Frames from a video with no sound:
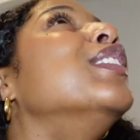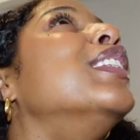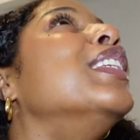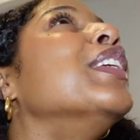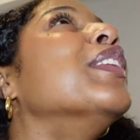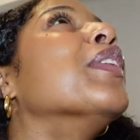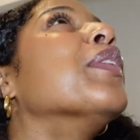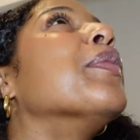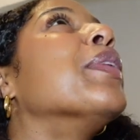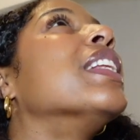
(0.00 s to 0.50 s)

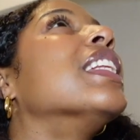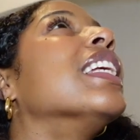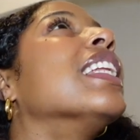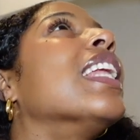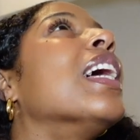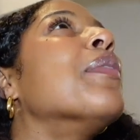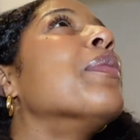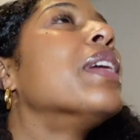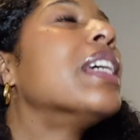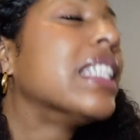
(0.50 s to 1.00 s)
see what my
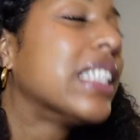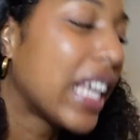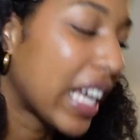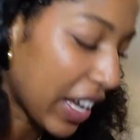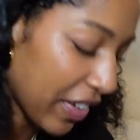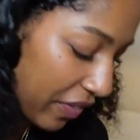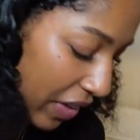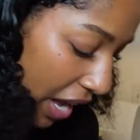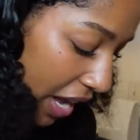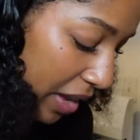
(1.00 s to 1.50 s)
dilemma is? Like,
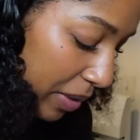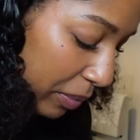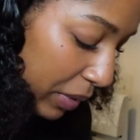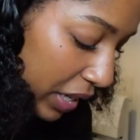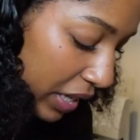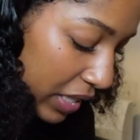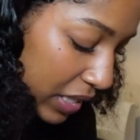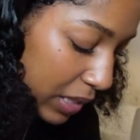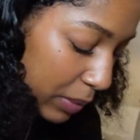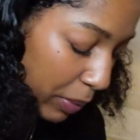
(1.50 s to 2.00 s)
if I'm
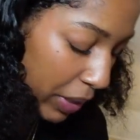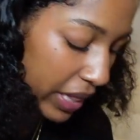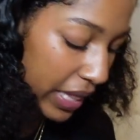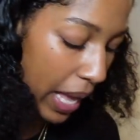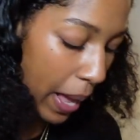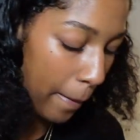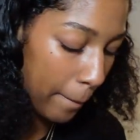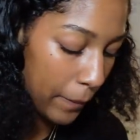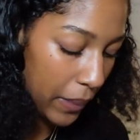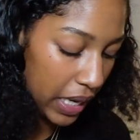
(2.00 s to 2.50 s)
going to spend
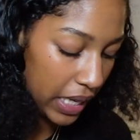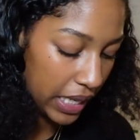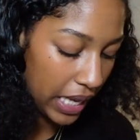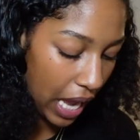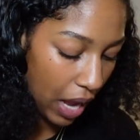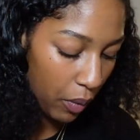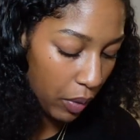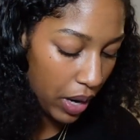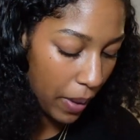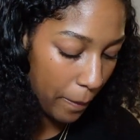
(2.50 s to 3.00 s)
that money,
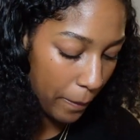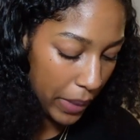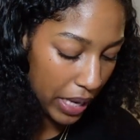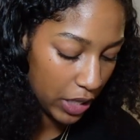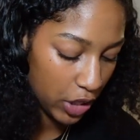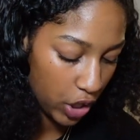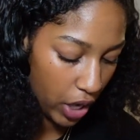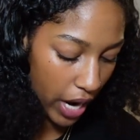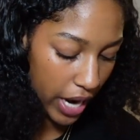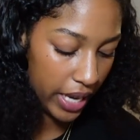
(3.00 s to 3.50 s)
I want to make
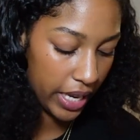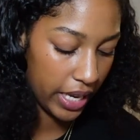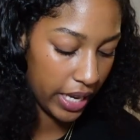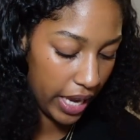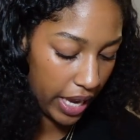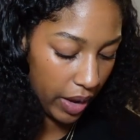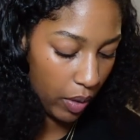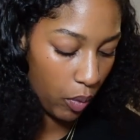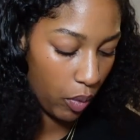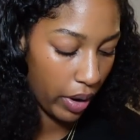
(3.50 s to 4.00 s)
sure I
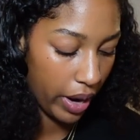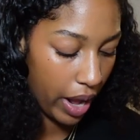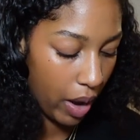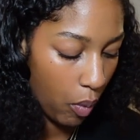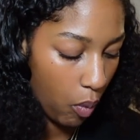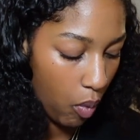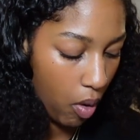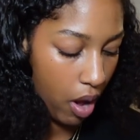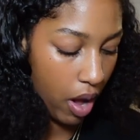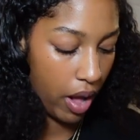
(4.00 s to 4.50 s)
get what
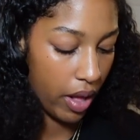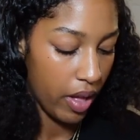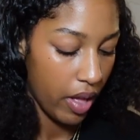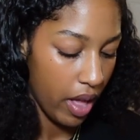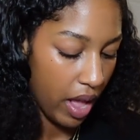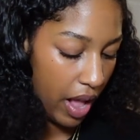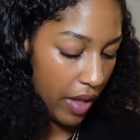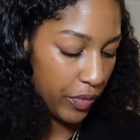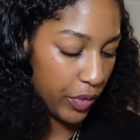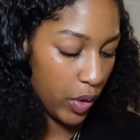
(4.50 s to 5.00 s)
I want.
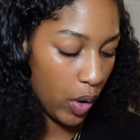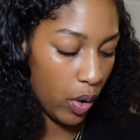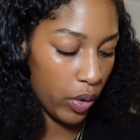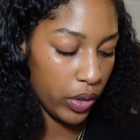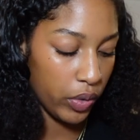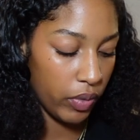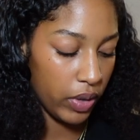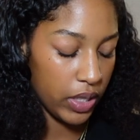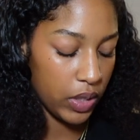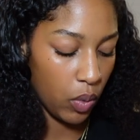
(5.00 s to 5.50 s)
And the
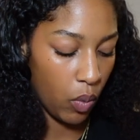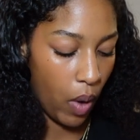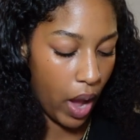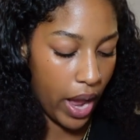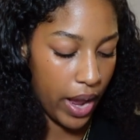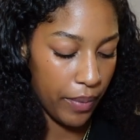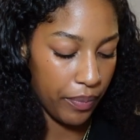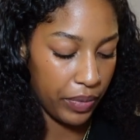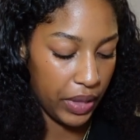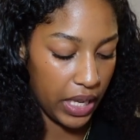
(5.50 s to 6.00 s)
only reason why
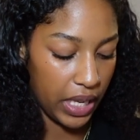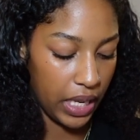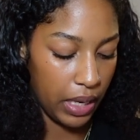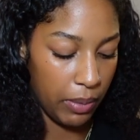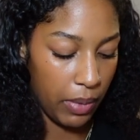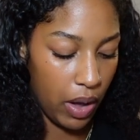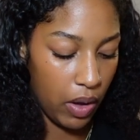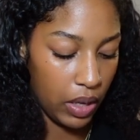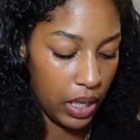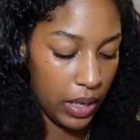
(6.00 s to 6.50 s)
I'm thinking
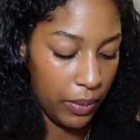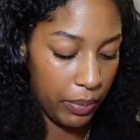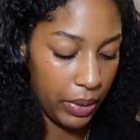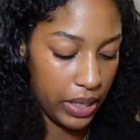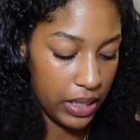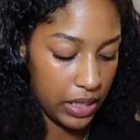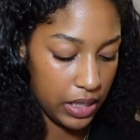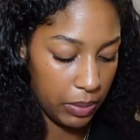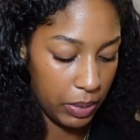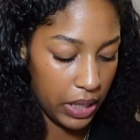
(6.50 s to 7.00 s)
about
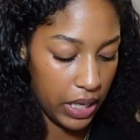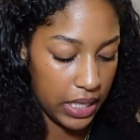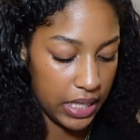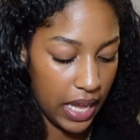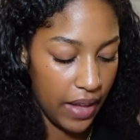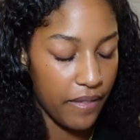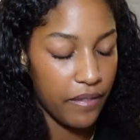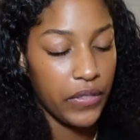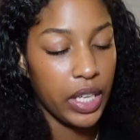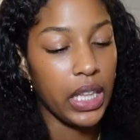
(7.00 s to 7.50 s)
clip-ins because
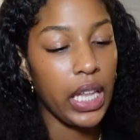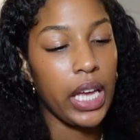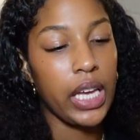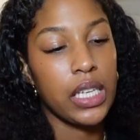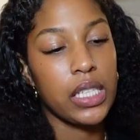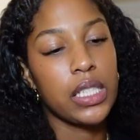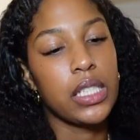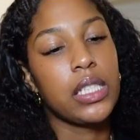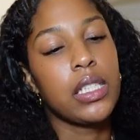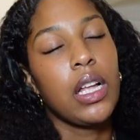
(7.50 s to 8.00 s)
I feel
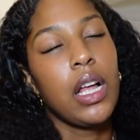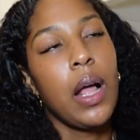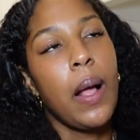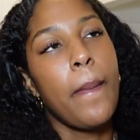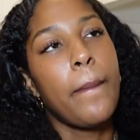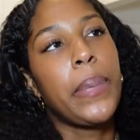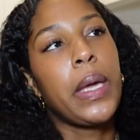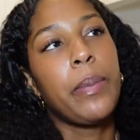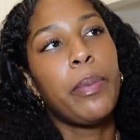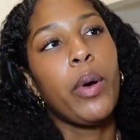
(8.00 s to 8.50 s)
like
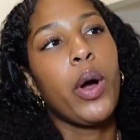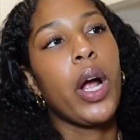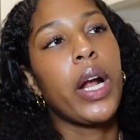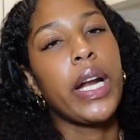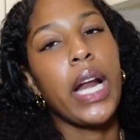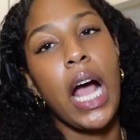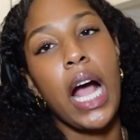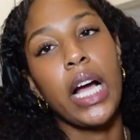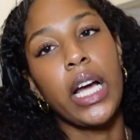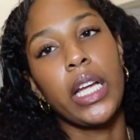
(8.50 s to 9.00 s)
people are
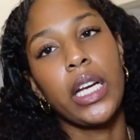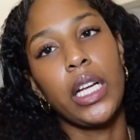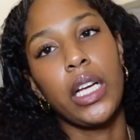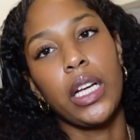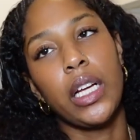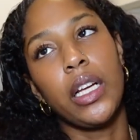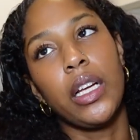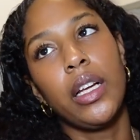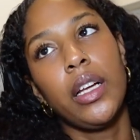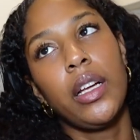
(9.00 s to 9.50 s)
not going
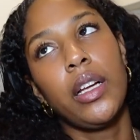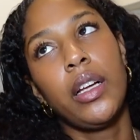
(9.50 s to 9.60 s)
to,